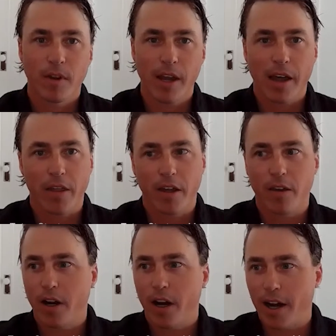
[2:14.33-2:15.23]
Yeah, thank
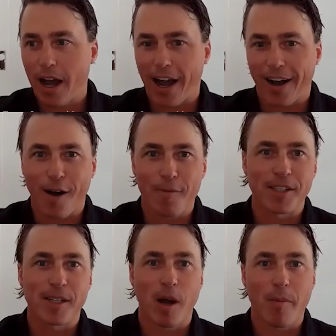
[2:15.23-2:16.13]
you.
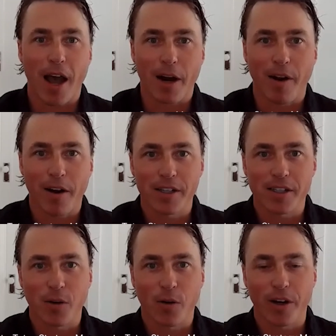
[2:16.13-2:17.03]
Obviously, my background
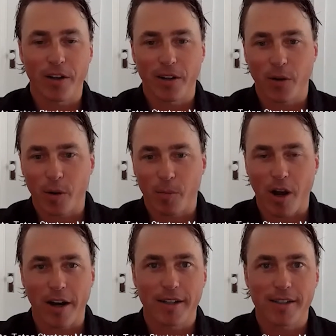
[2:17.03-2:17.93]
is in oil and oil
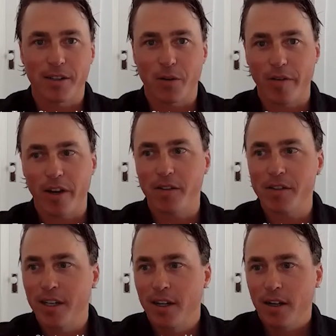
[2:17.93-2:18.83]
products and
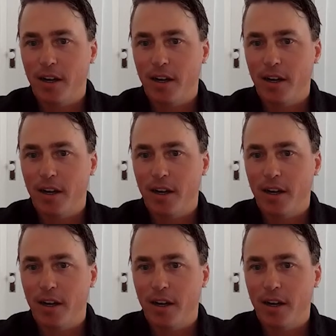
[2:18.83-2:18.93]
derivatives.